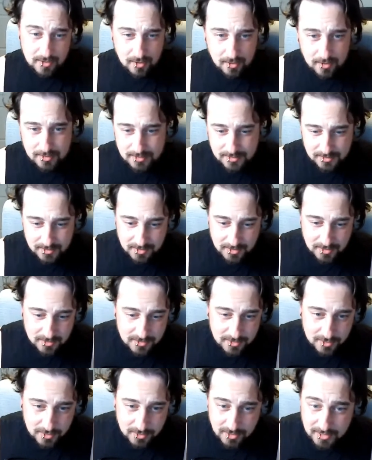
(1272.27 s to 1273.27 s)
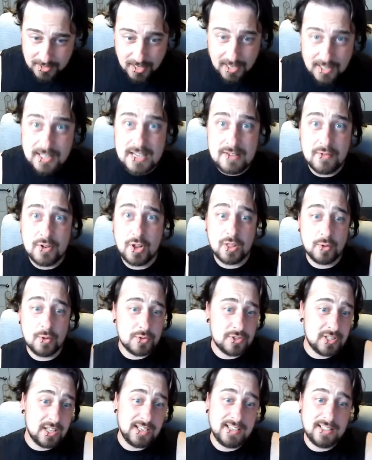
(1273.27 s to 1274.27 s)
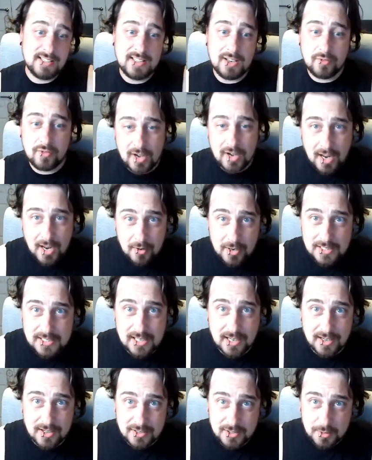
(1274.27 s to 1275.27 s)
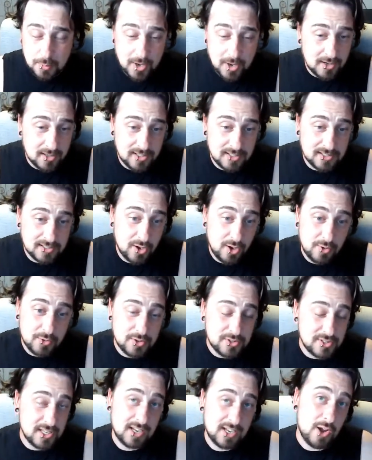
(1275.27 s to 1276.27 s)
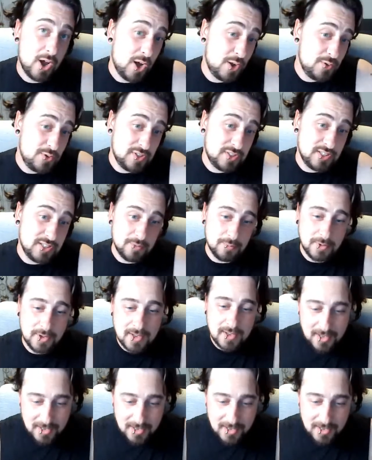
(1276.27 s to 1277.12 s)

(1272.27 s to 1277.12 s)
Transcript: Honestly, dude, I didn't even know it was like different air raid sirens. Apparently, so there's like hundreds of them.